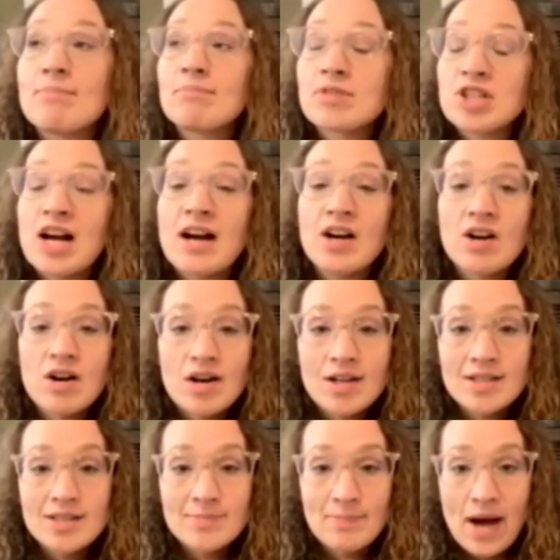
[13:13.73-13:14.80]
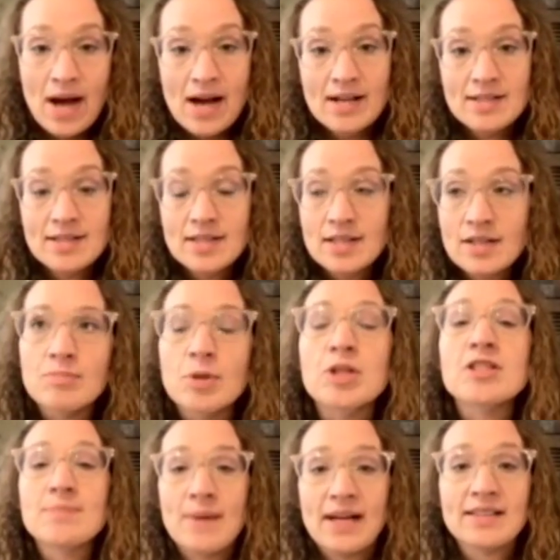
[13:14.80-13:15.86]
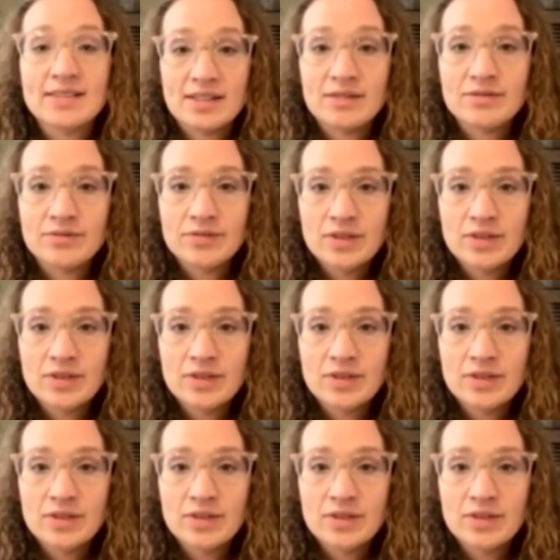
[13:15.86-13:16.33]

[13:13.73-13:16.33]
John calls positive perspective.